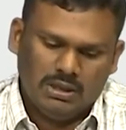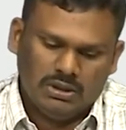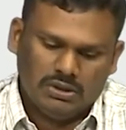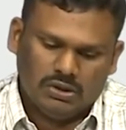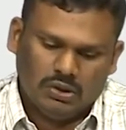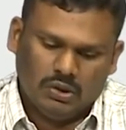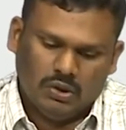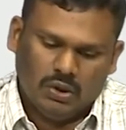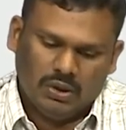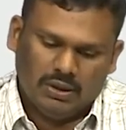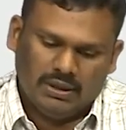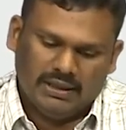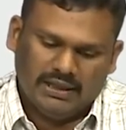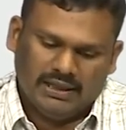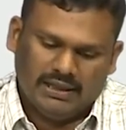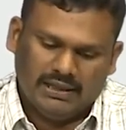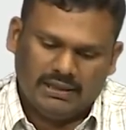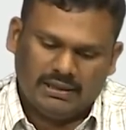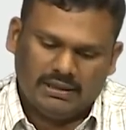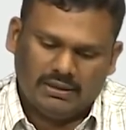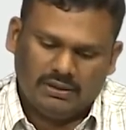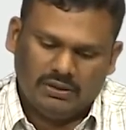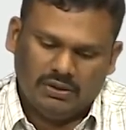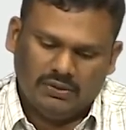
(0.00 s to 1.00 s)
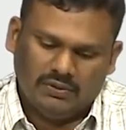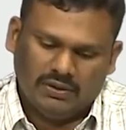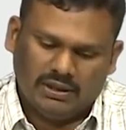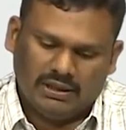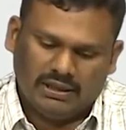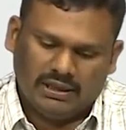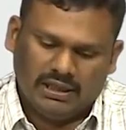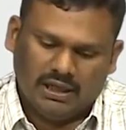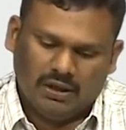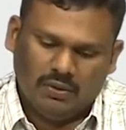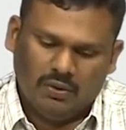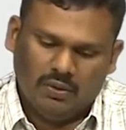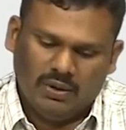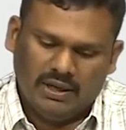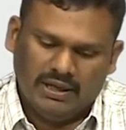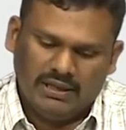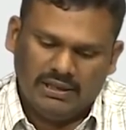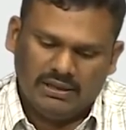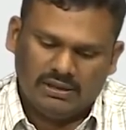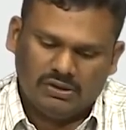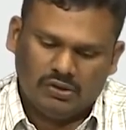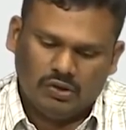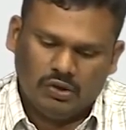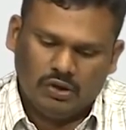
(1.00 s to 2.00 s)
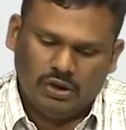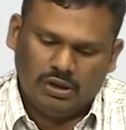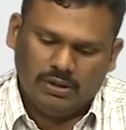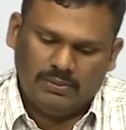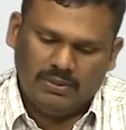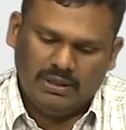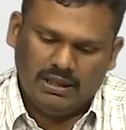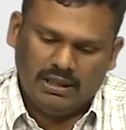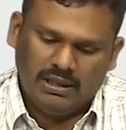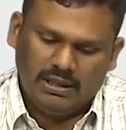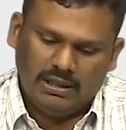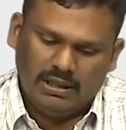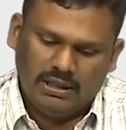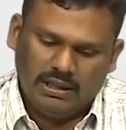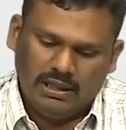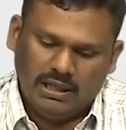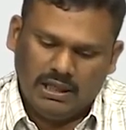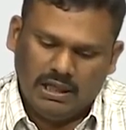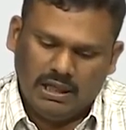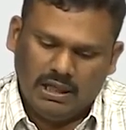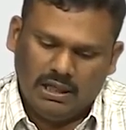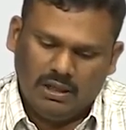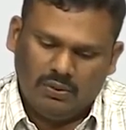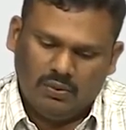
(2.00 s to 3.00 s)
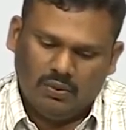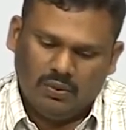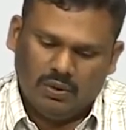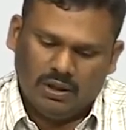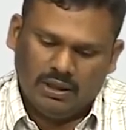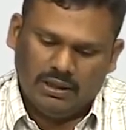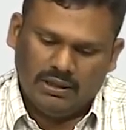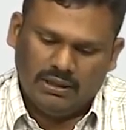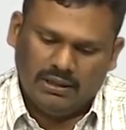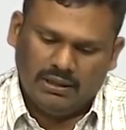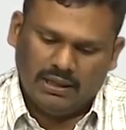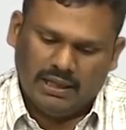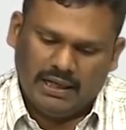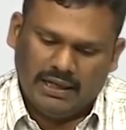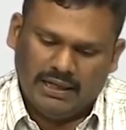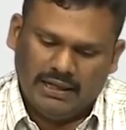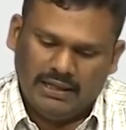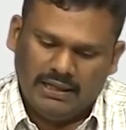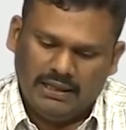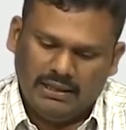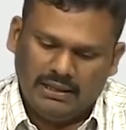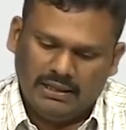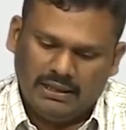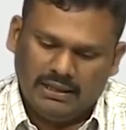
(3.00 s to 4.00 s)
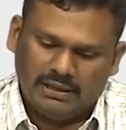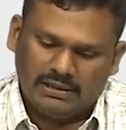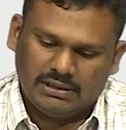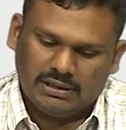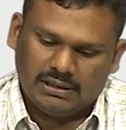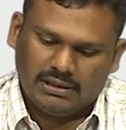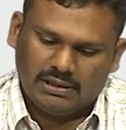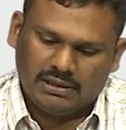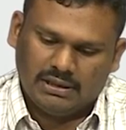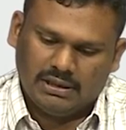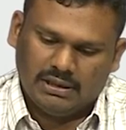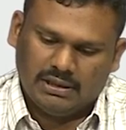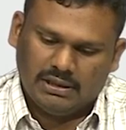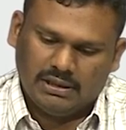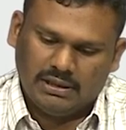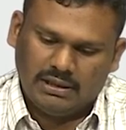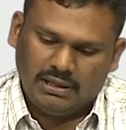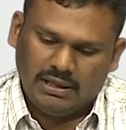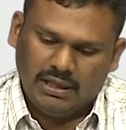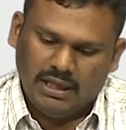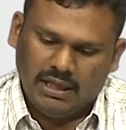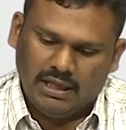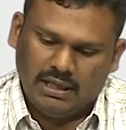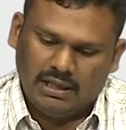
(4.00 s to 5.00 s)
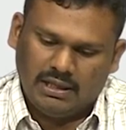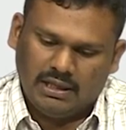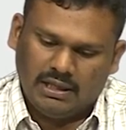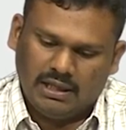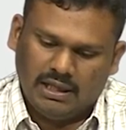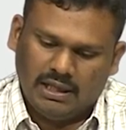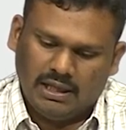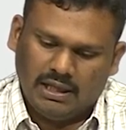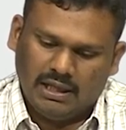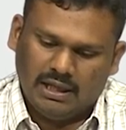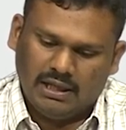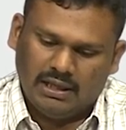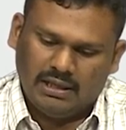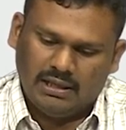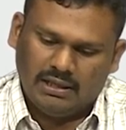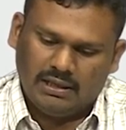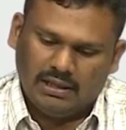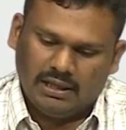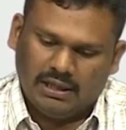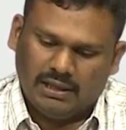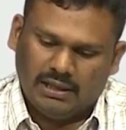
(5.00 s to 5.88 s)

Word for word: So, note that your tau I is going to be A1i etc., Aki.